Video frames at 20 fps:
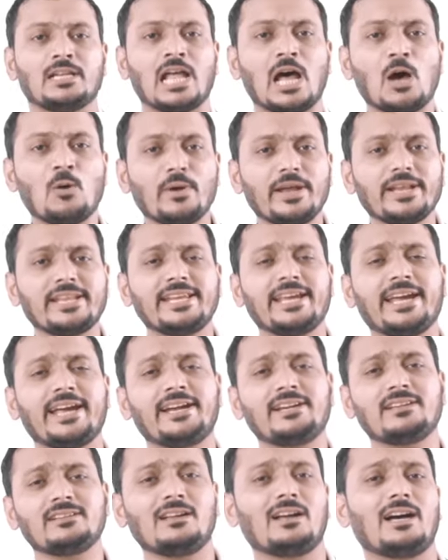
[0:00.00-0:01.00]
Now at the
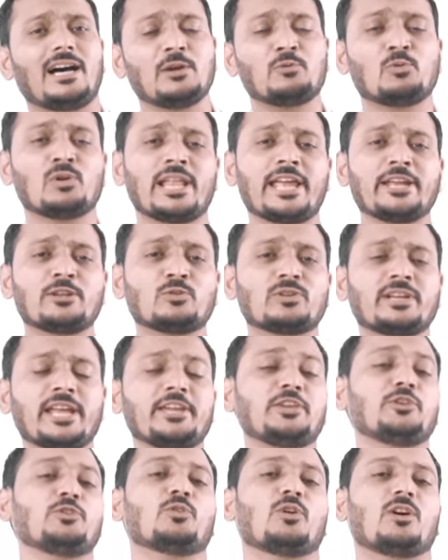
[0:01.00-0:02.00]
end, I would like to
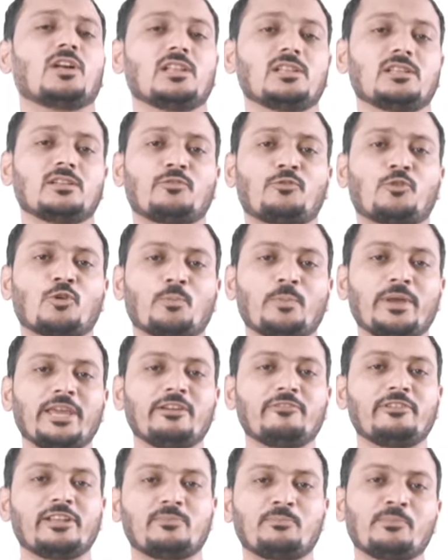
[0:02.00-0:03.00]
thank you all for
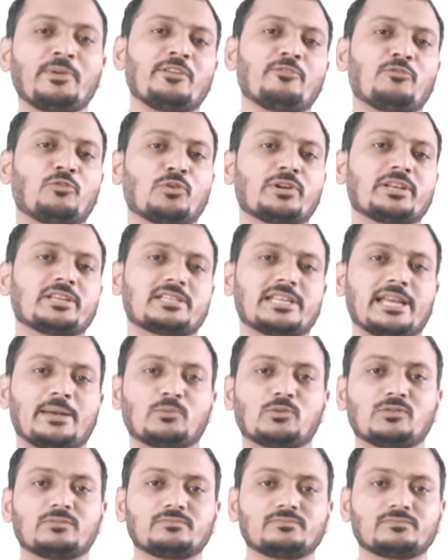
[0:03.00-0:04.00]
being with me for this
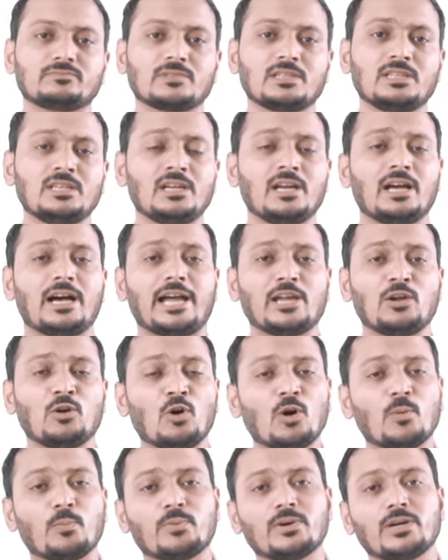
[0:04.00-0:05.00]
demo. I
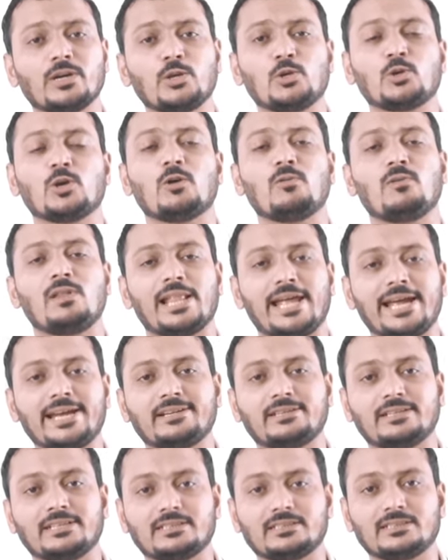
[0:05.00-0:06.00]
hope you have
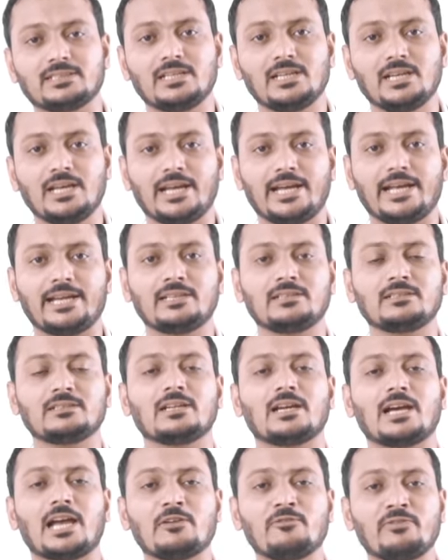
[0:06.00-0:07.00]
liked it and
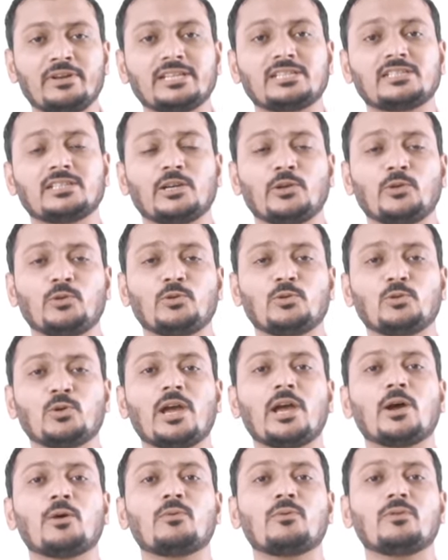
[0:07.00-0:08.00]
I wish you
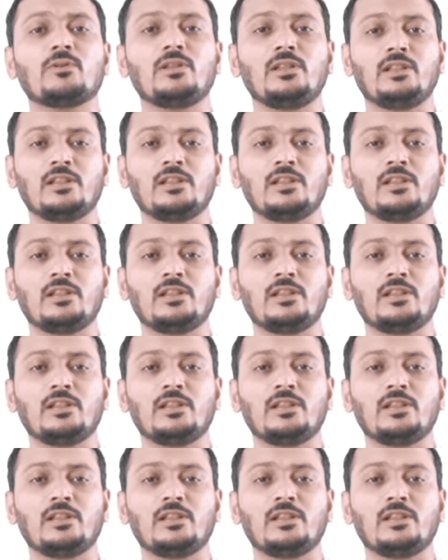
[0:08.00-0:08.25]
have